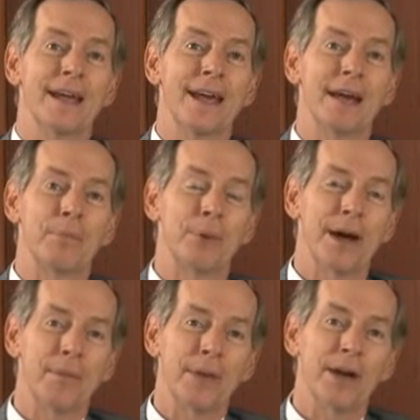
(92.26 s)
And
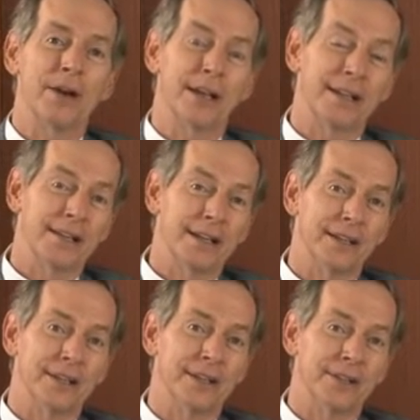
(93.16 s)
primarily,
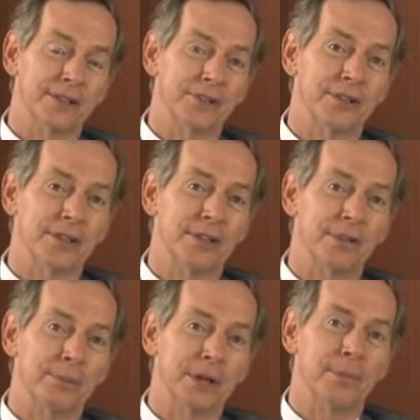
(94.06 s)
and this is in
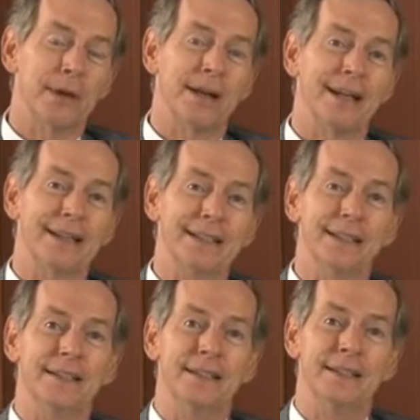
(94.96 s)
the period about
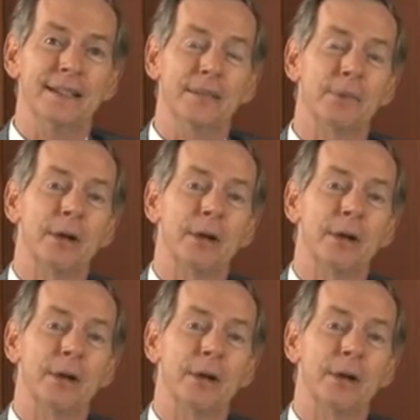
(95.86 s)
1910,